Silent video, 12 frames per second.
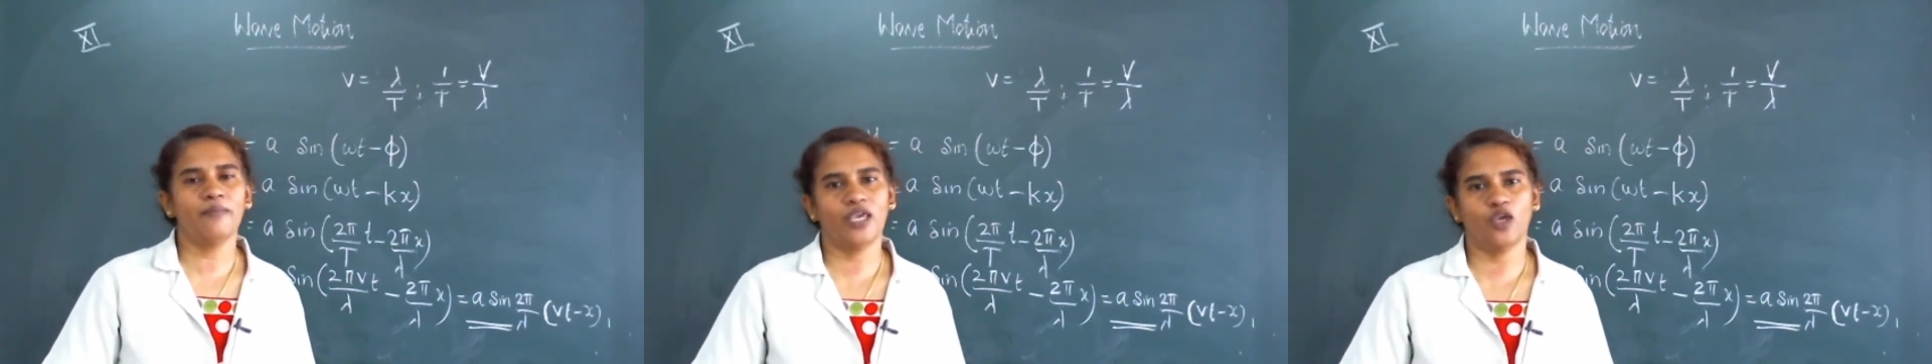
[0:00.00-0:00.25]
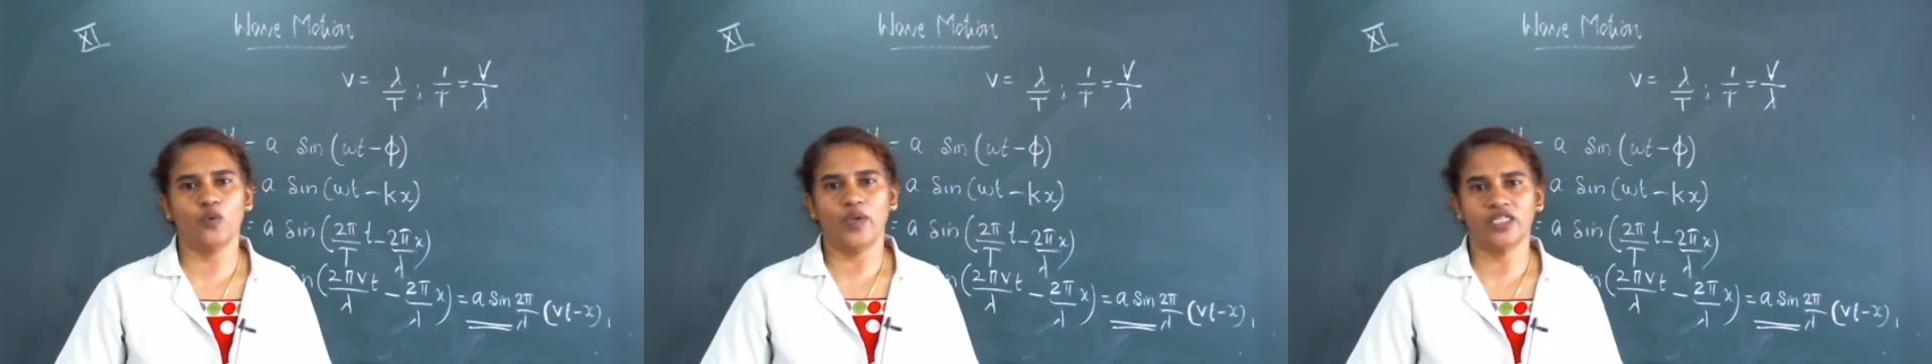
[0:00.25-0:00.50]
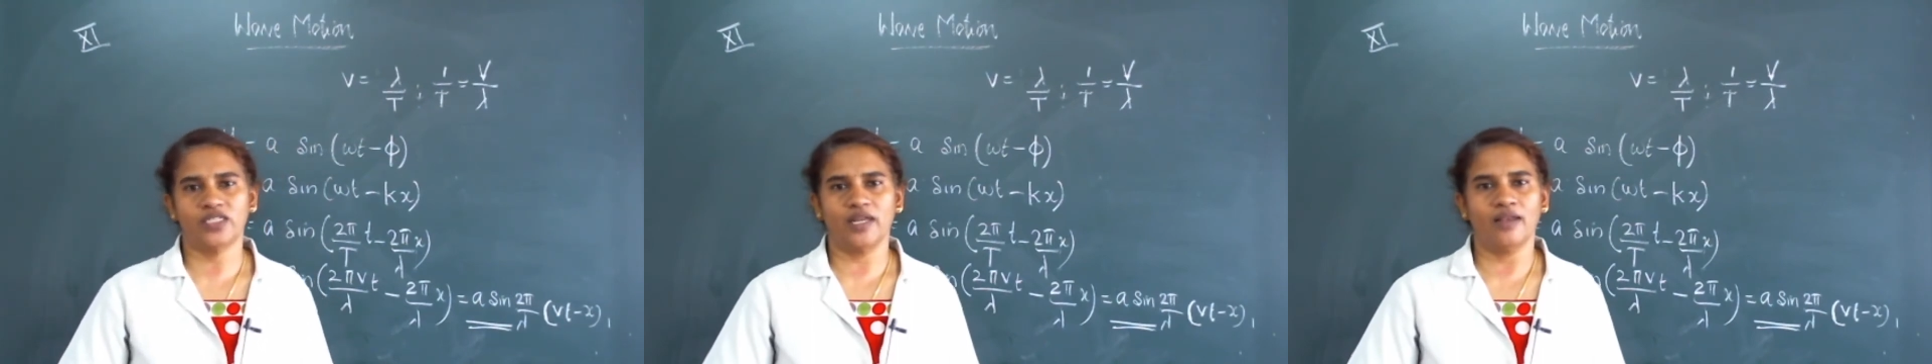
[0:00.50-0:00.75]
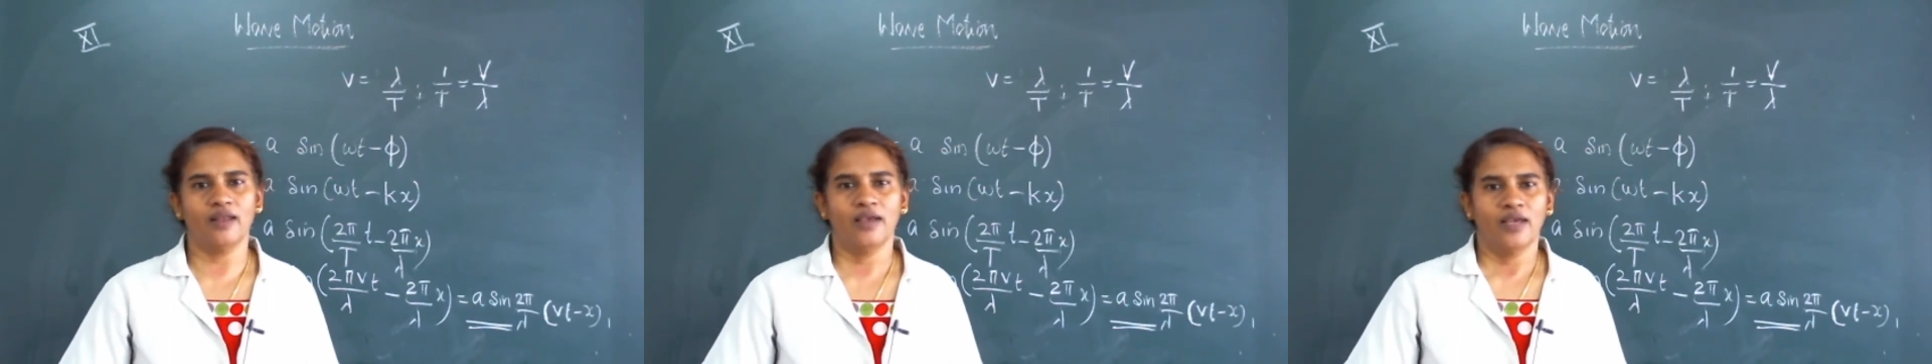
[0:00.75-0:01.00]

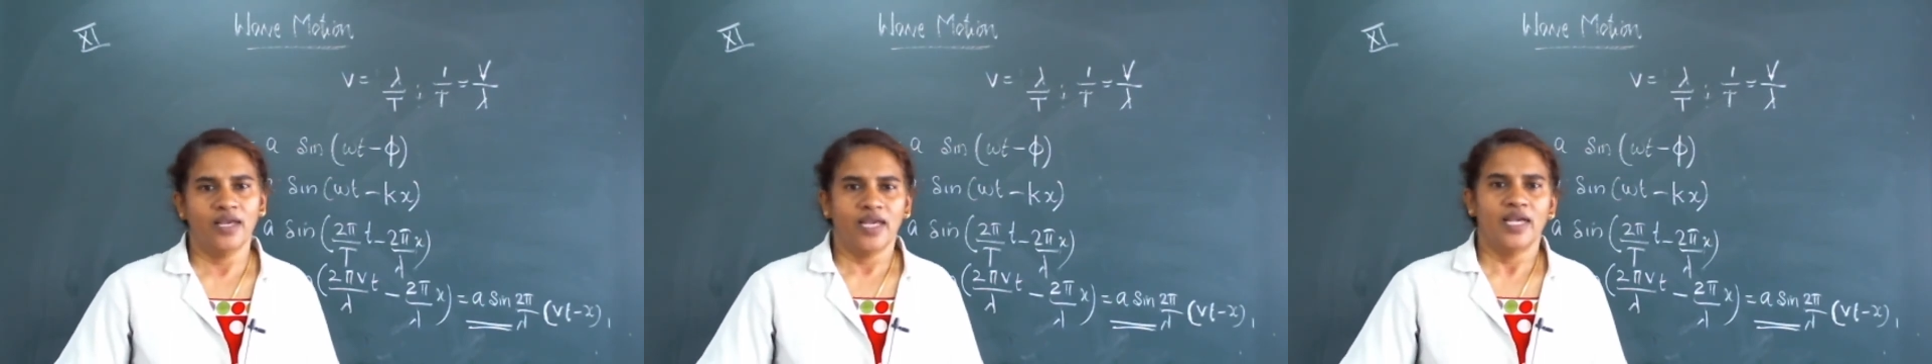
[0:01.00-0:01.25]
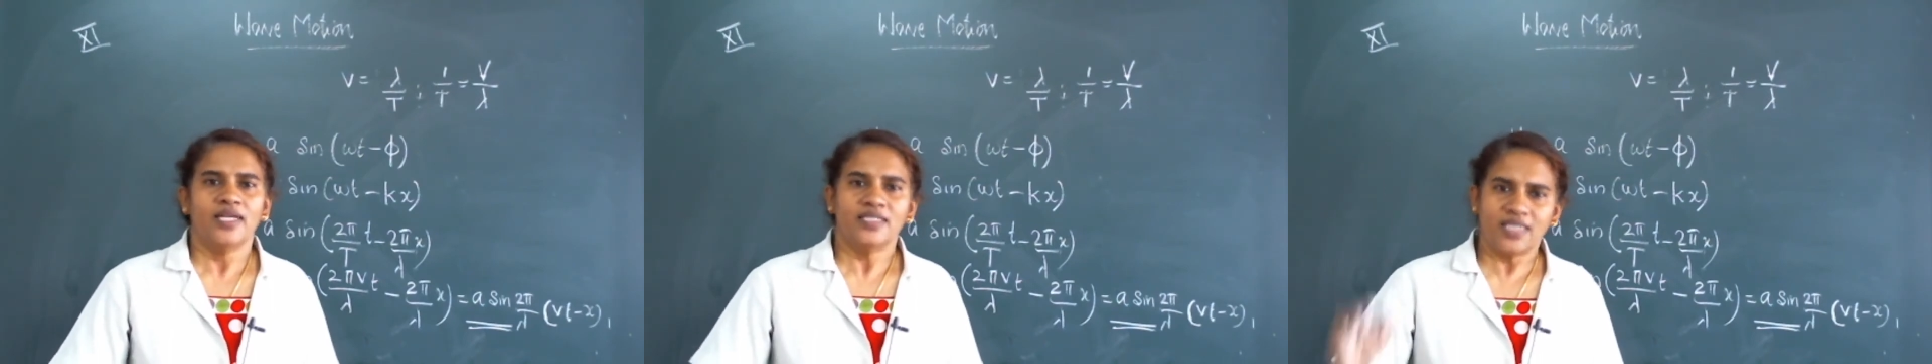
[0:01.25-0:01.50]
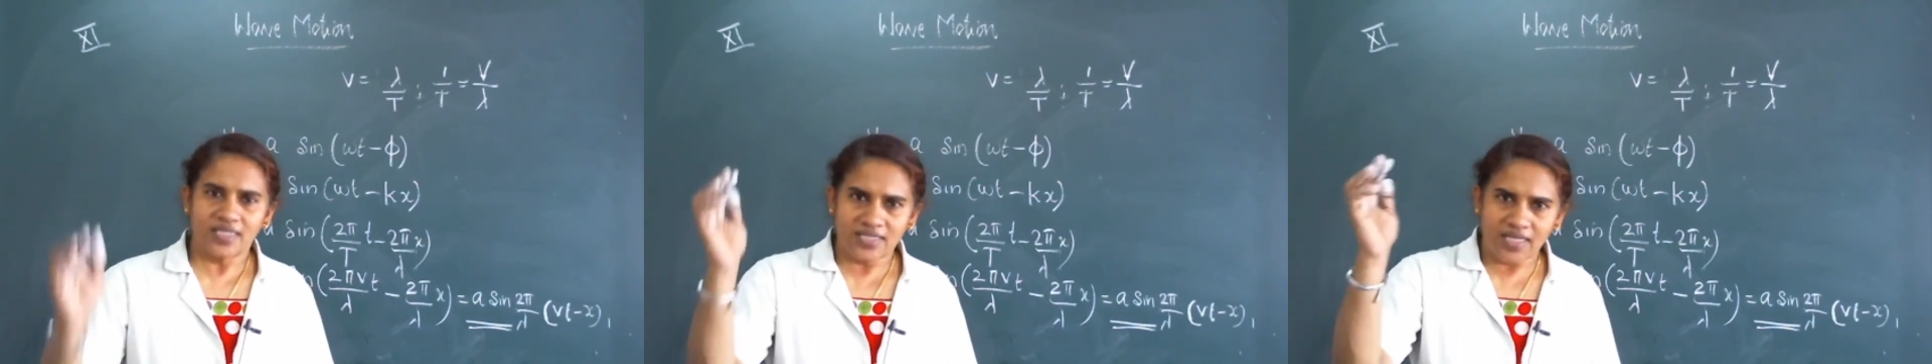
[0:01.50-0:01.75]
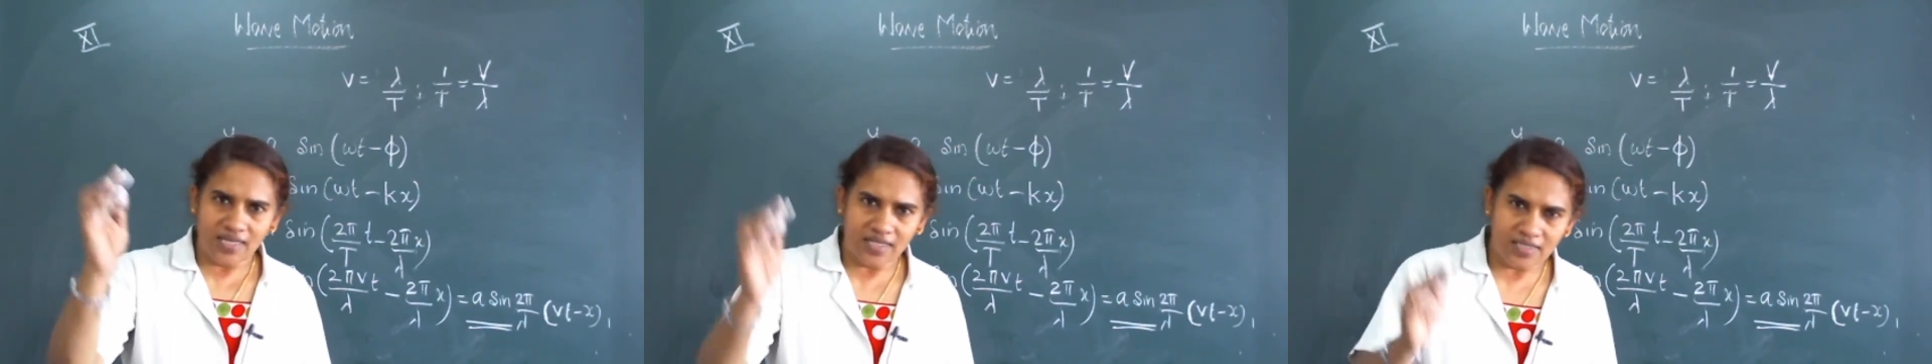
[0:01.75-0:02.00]
equation. Just
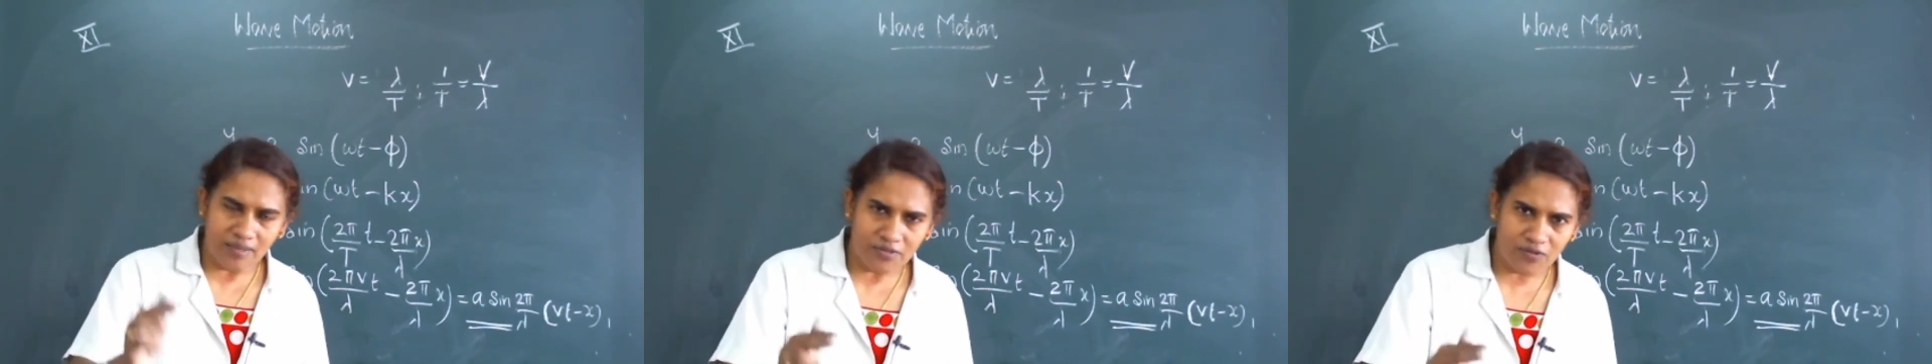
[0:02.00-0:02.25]
see the steps